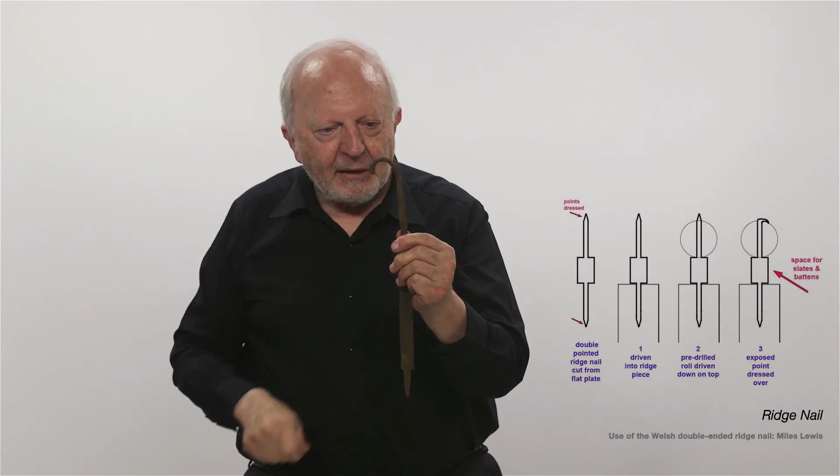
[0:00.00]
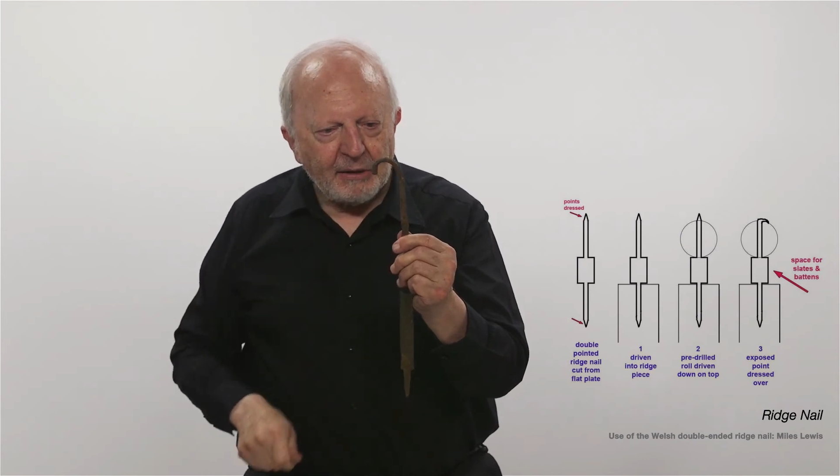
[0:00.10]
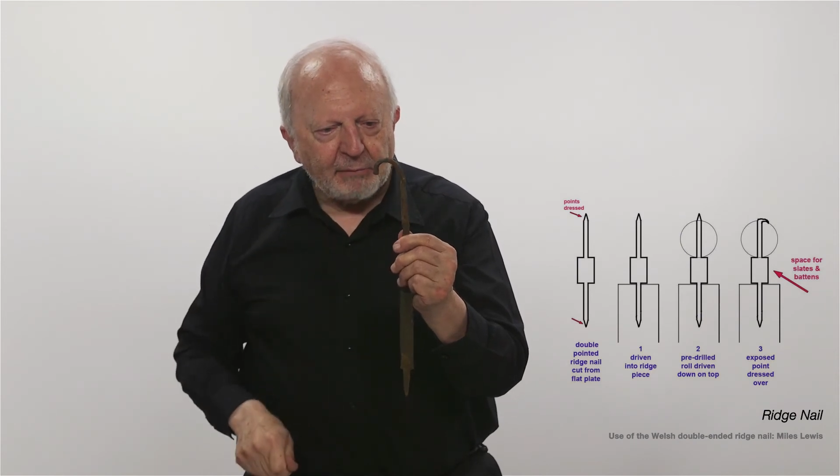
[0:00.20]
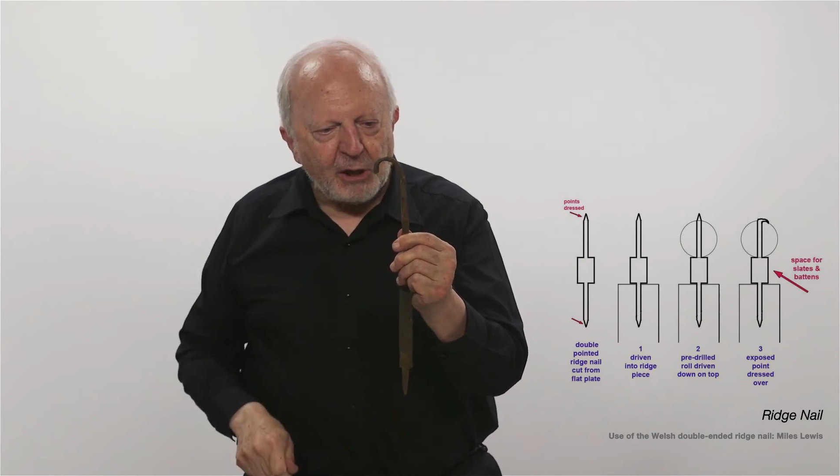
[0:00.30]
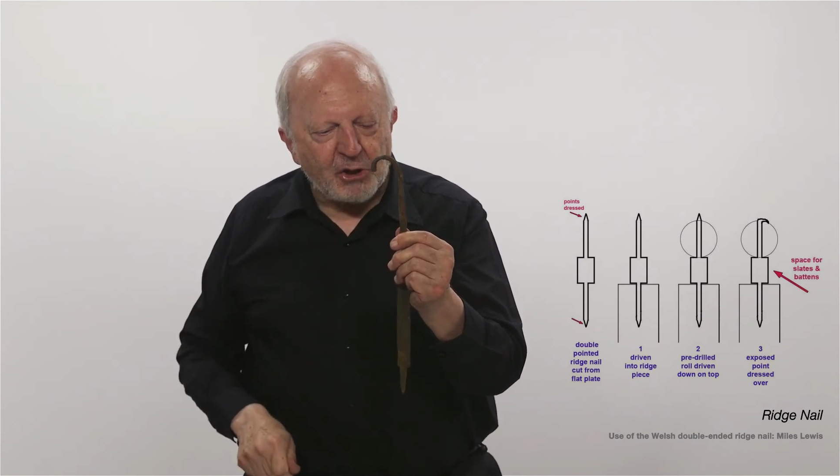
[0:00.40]

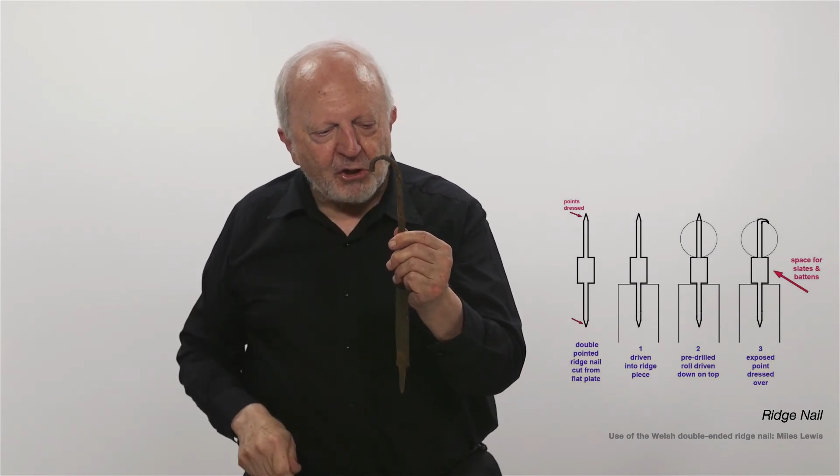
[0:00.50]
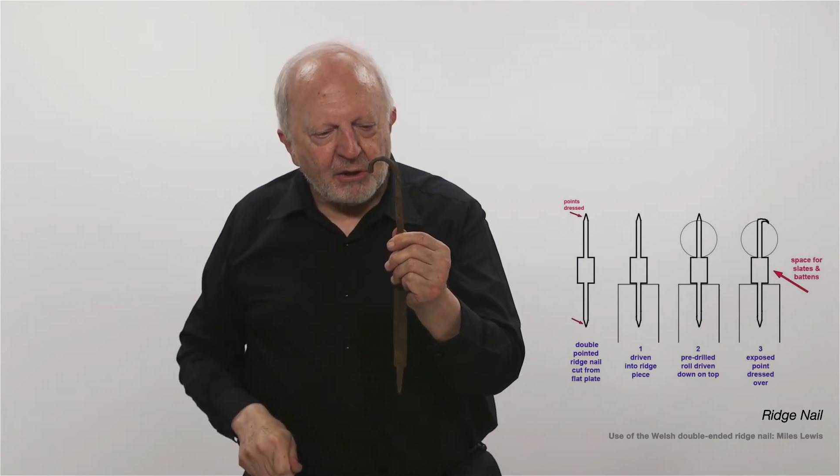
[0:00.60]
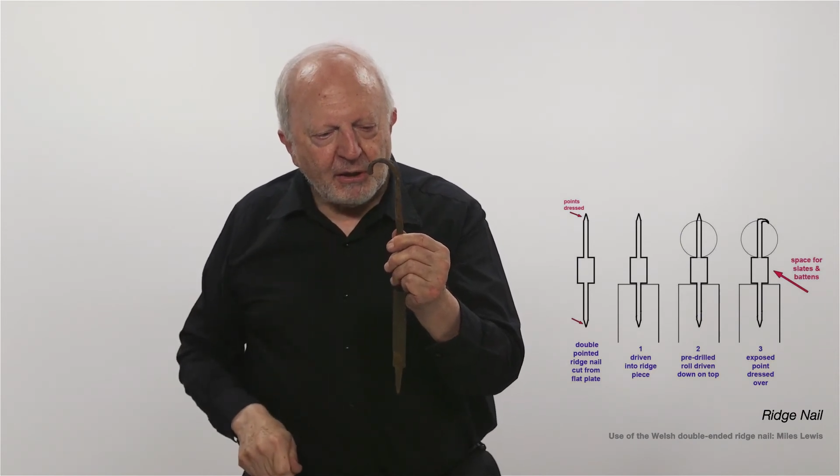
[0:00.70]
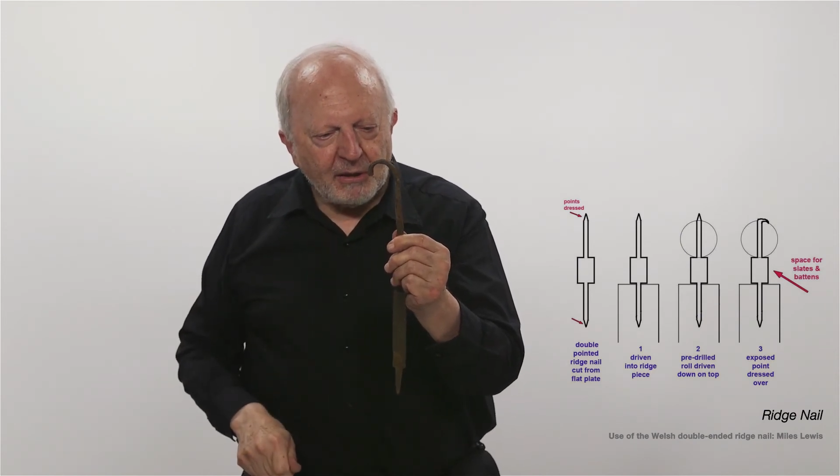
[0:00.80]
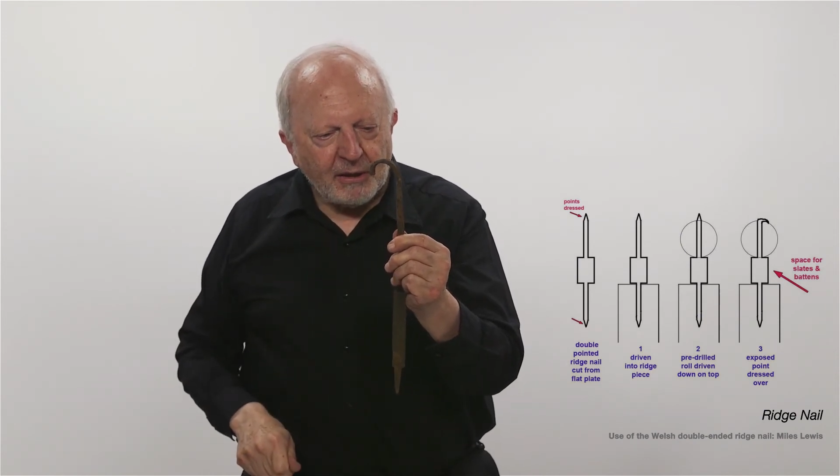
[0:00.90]
ridge,
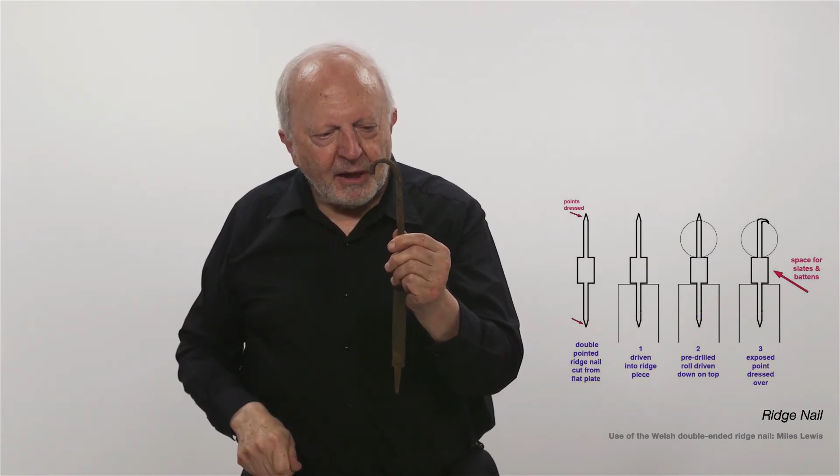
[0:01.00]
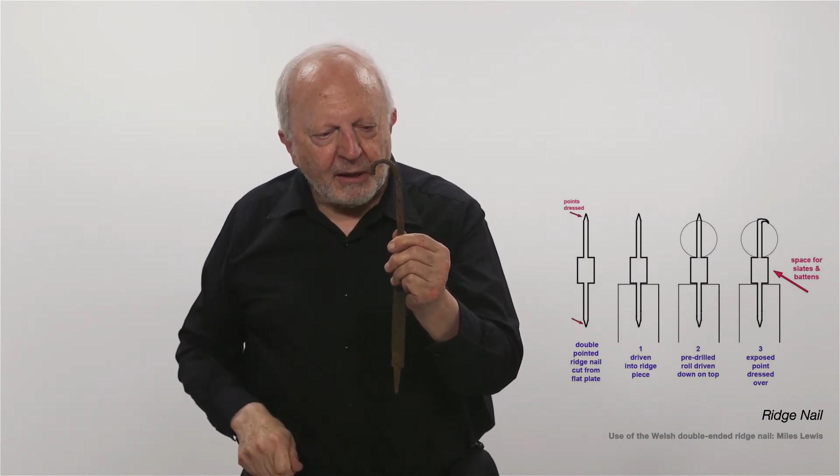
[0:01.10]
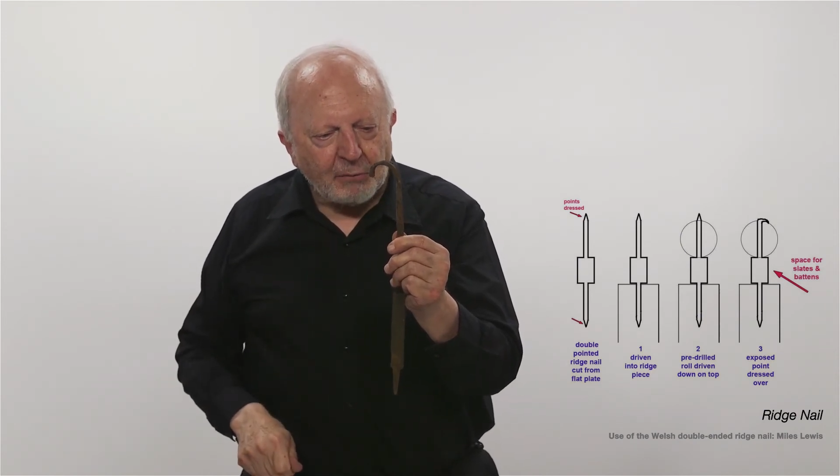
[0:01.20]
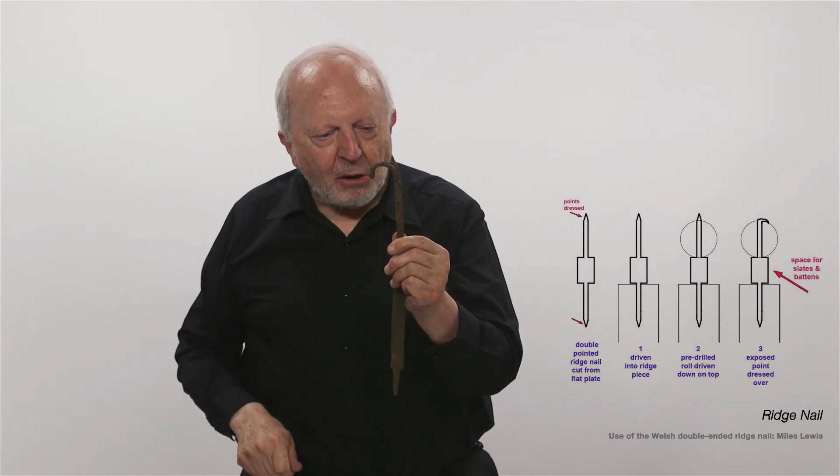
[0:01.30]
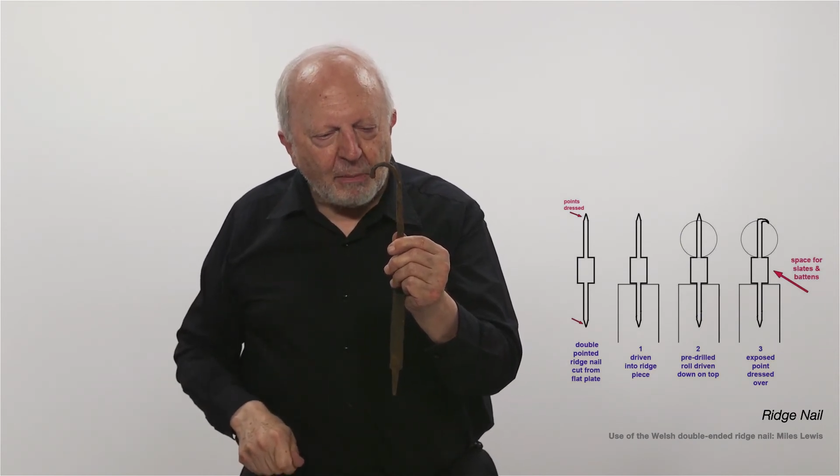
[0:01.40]

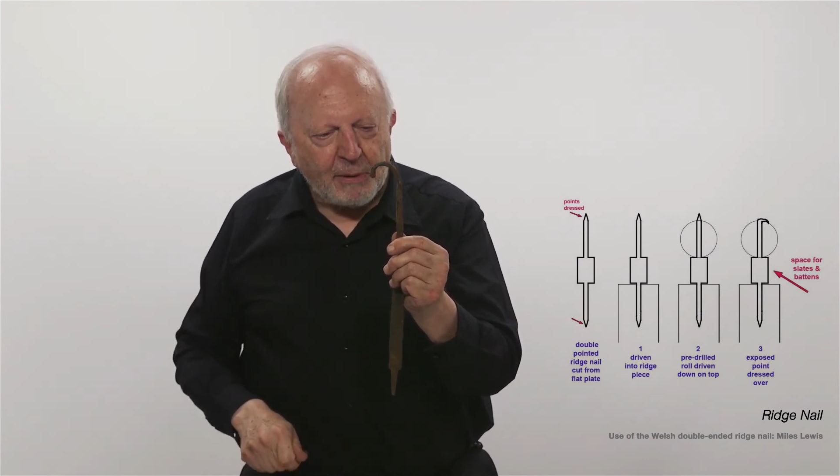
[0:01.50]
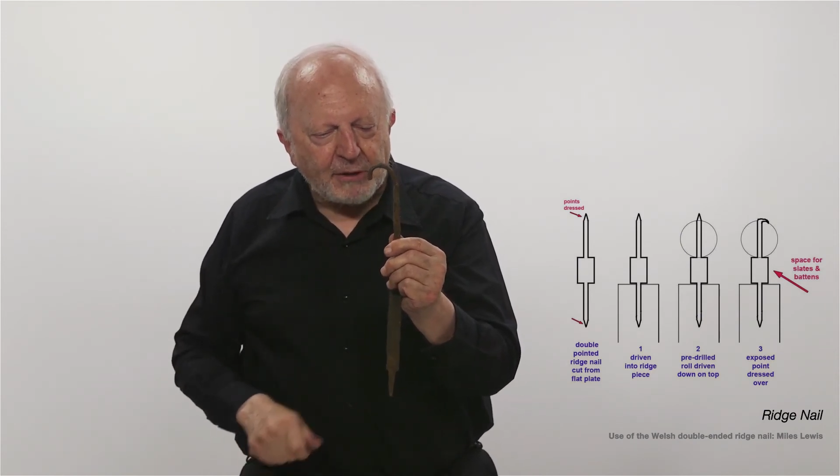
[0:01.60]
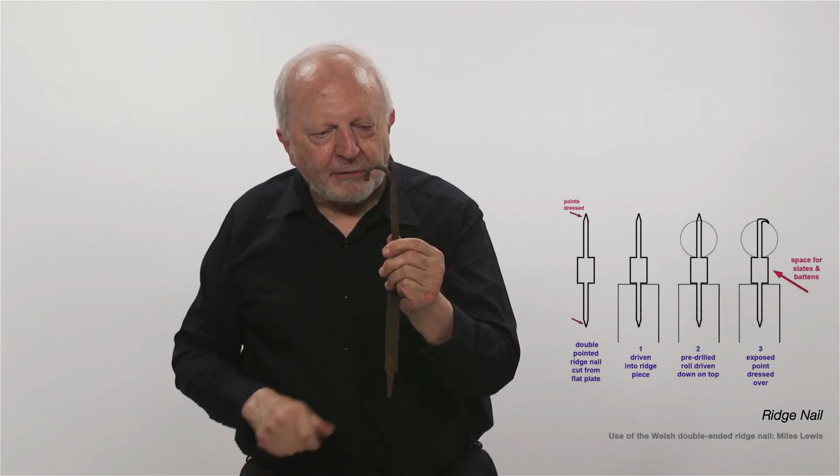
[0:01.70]
rolled piece